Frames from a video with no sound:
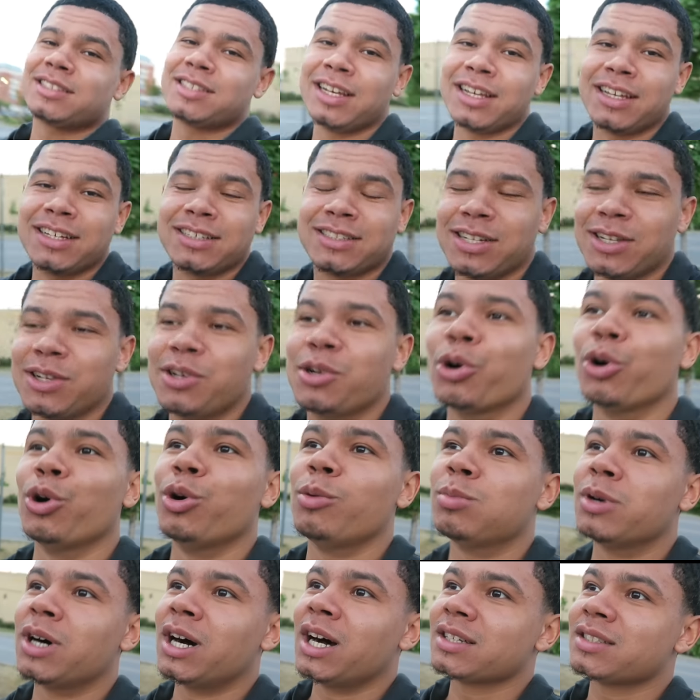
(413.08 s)
to take it to
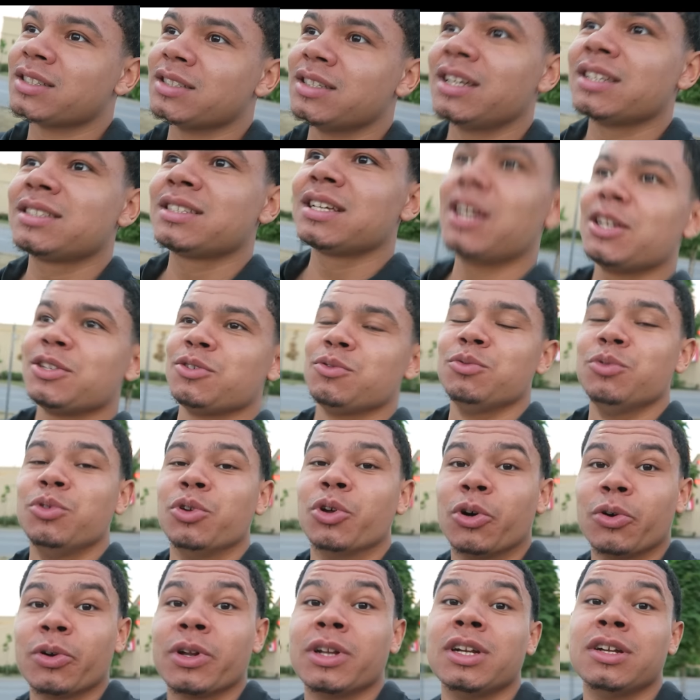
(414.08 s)
Go Box, and that's how you
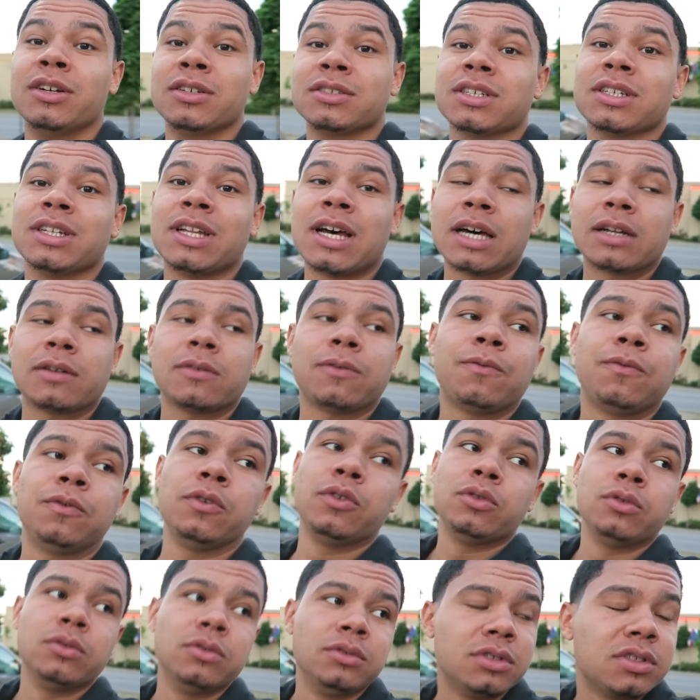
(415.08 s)
know that there's a lot of
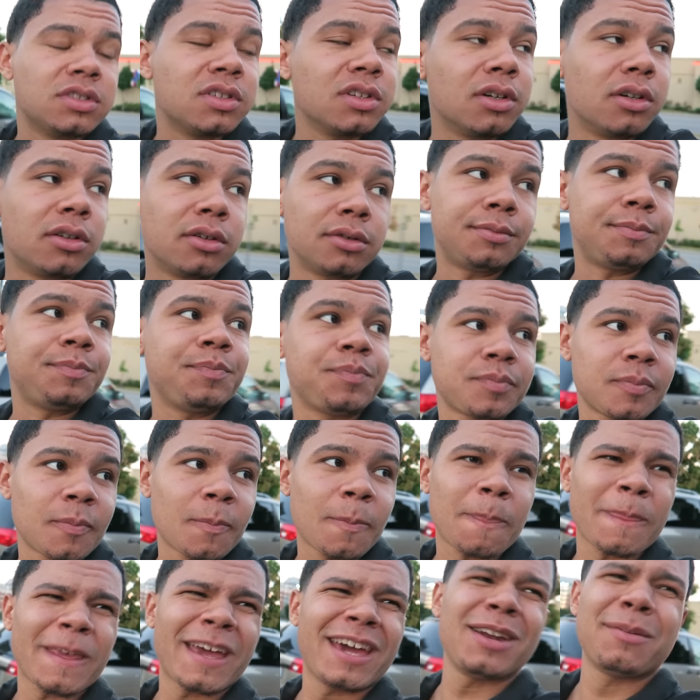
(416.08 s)
food. So I
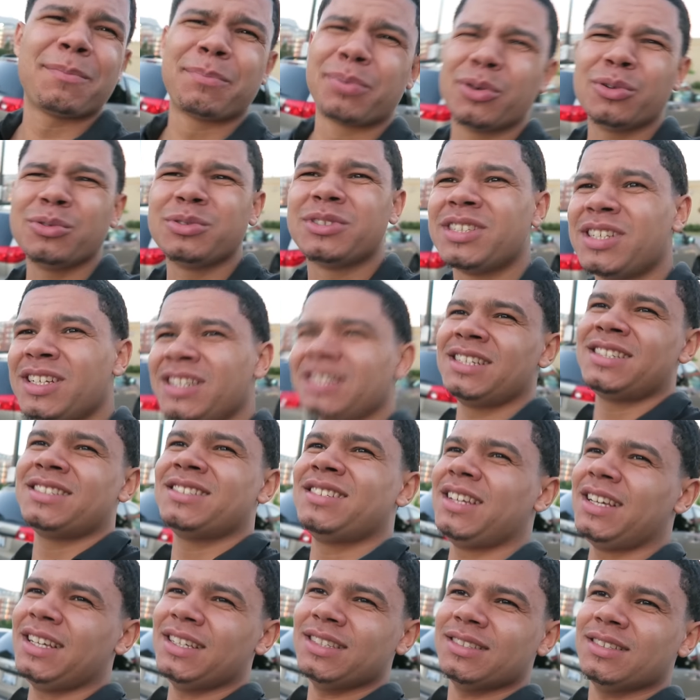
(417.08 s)
had a poutine
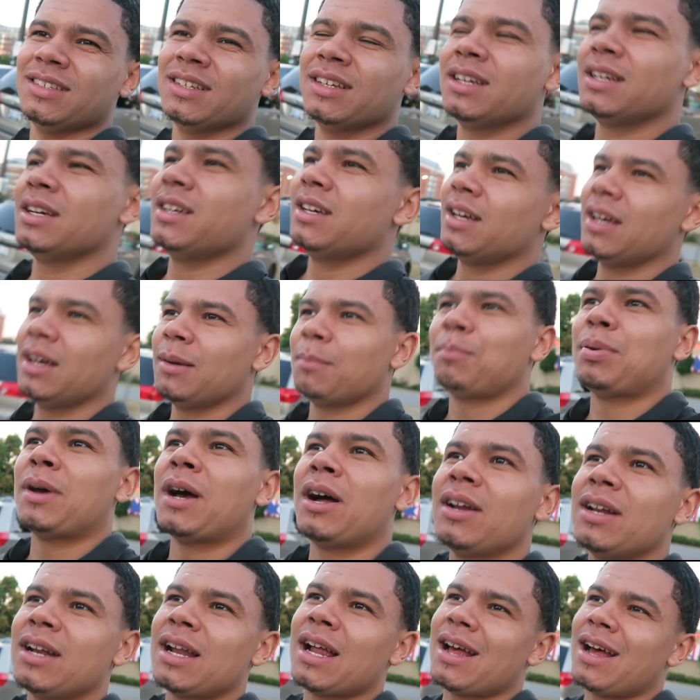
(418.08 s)
and like
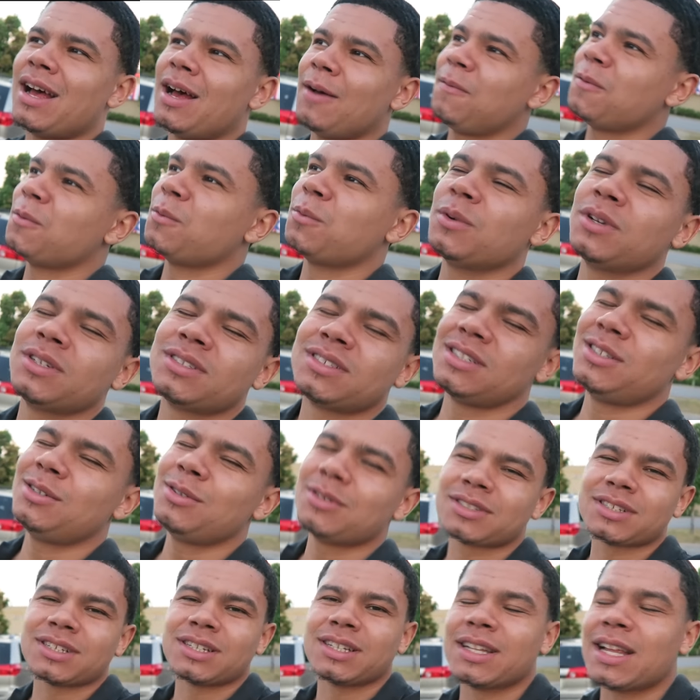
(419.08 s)
pound and a half of wings, and it
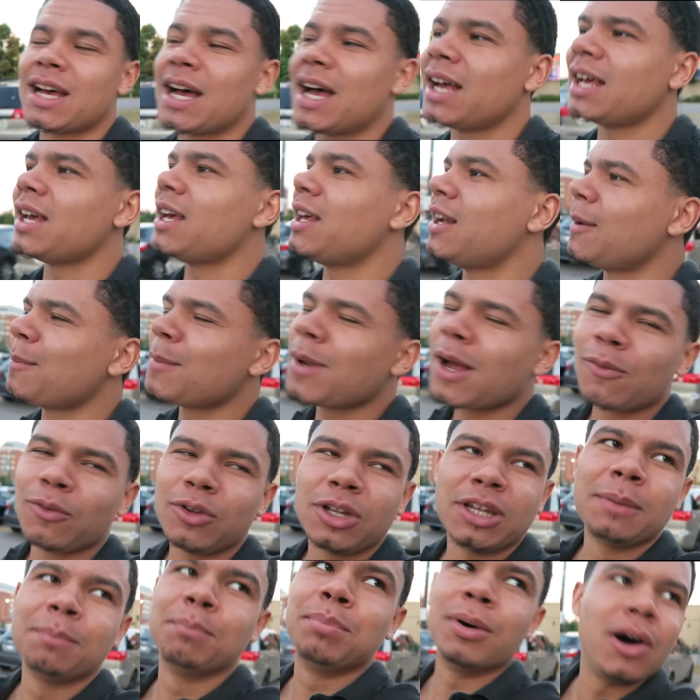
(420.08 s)
was a lot. And I'm not
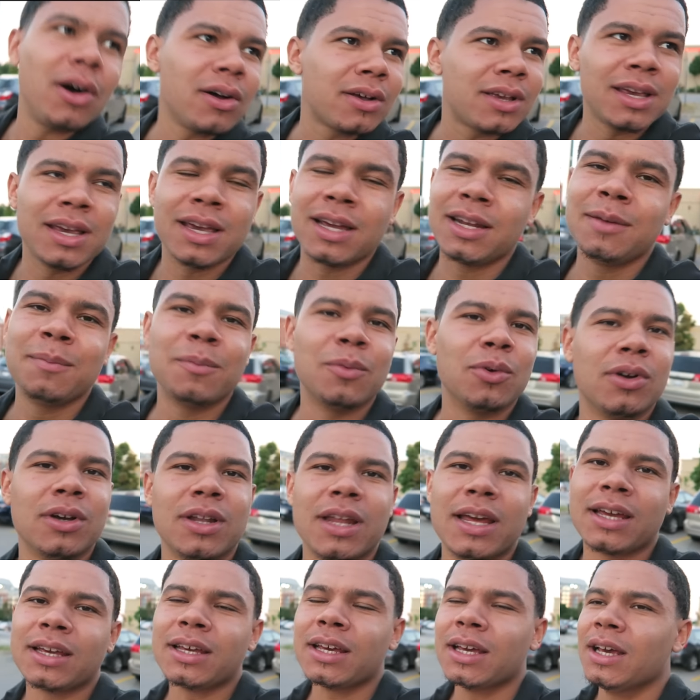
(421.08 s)
really bulking
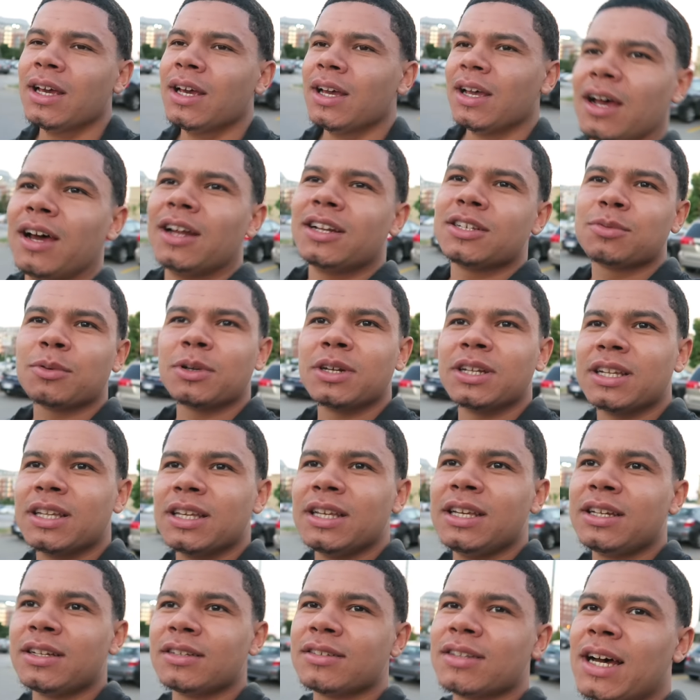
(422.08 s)
anymore. Like I just wanted
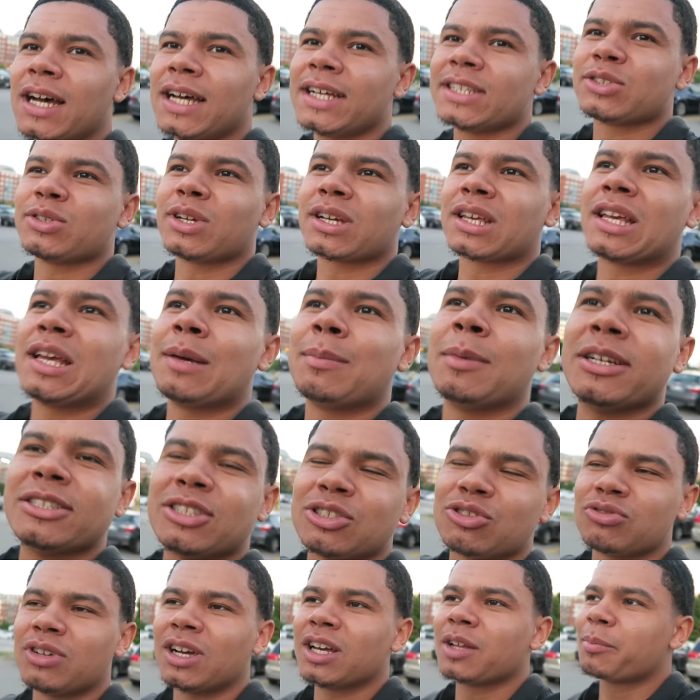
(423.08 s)
to eat a lot so I could get my
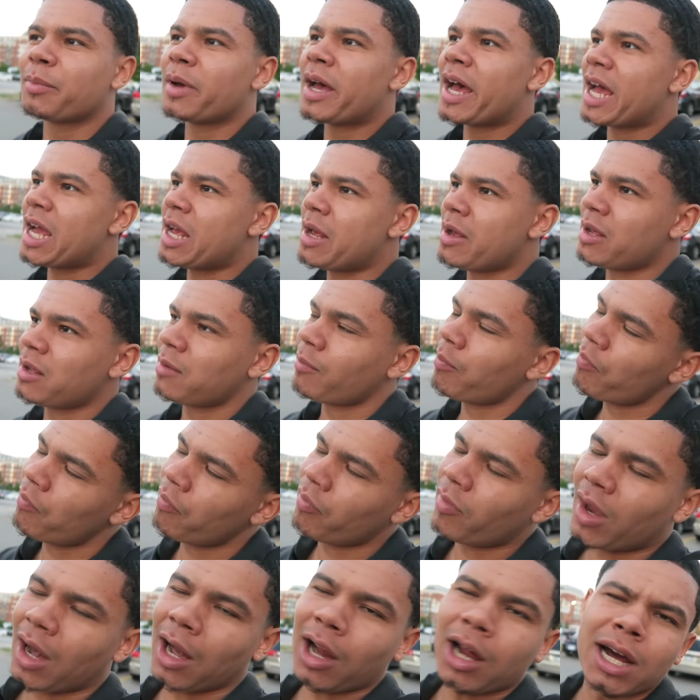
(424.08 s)
strength back.
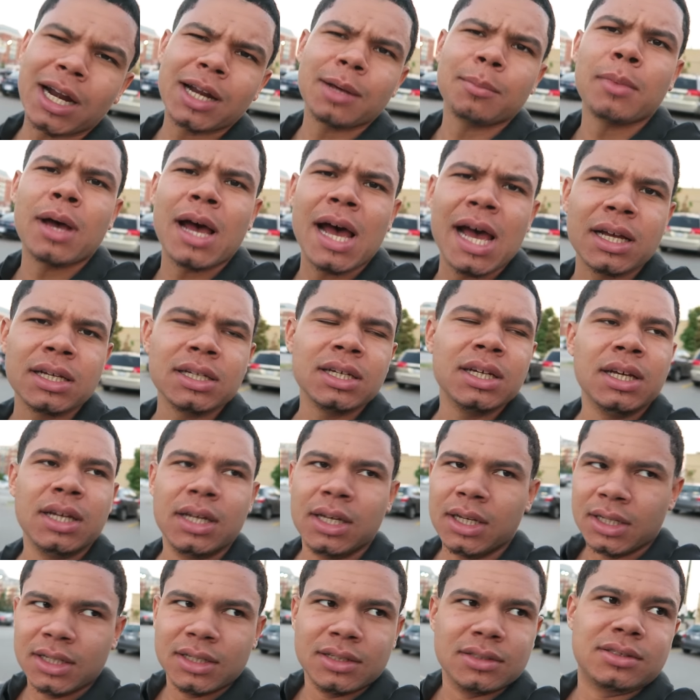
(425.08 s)
I got it back,
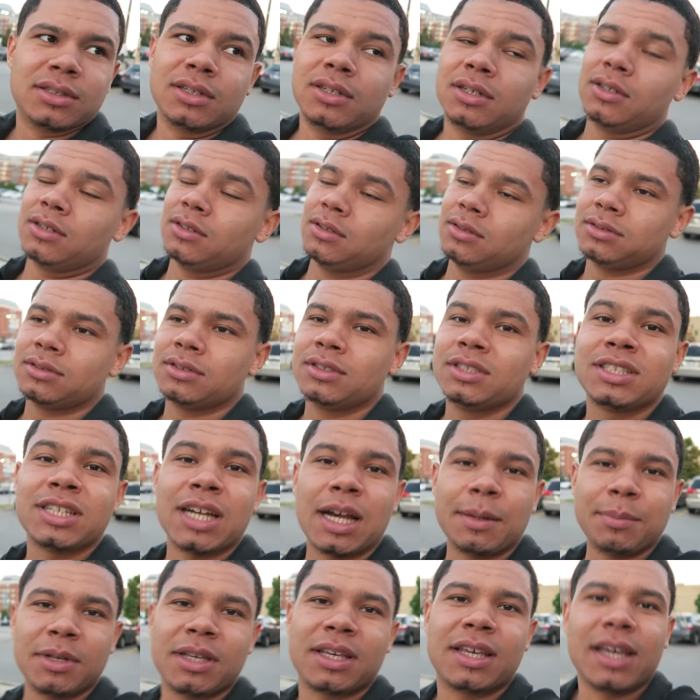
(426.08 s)
so
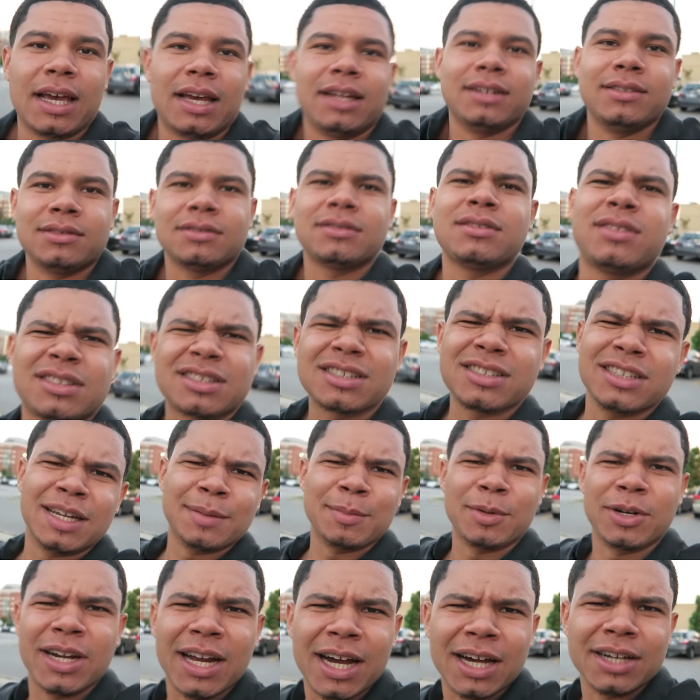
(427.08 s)
time to get
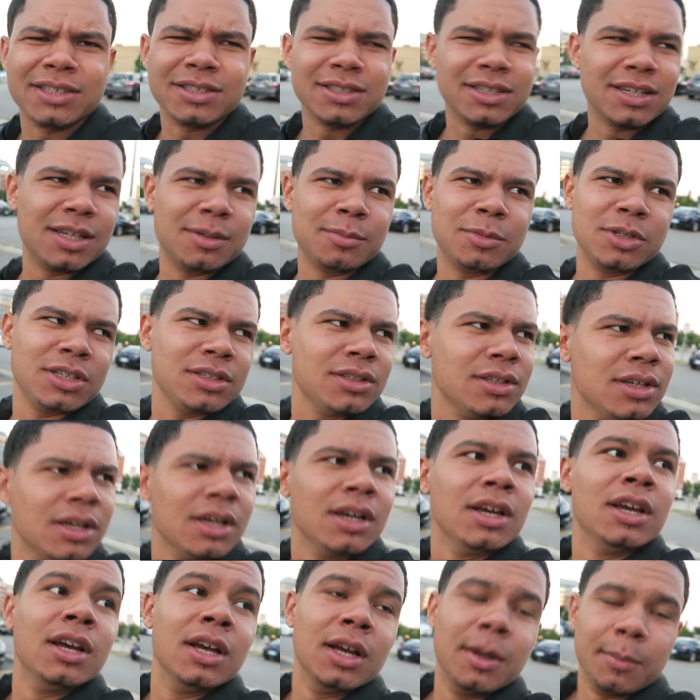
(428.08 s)
slimmer now. You know what I mean?
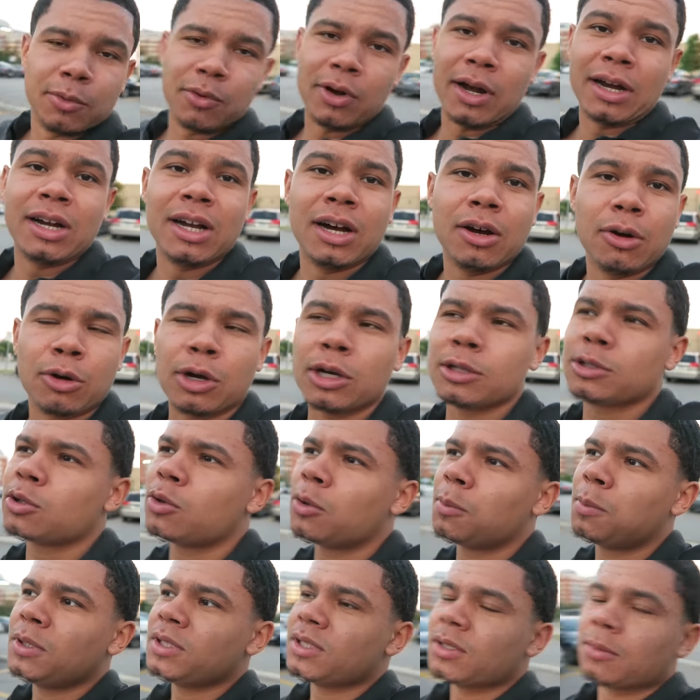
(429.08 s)
Right now, we got
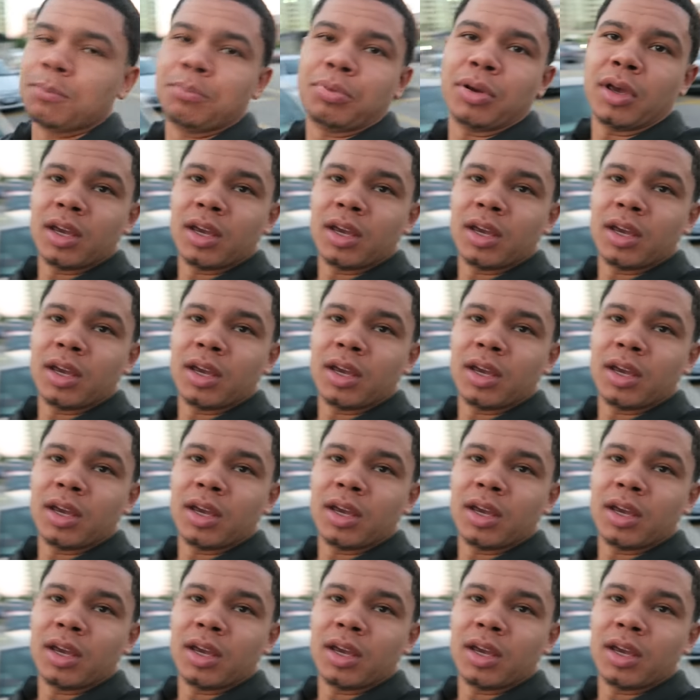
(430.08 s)
to go play some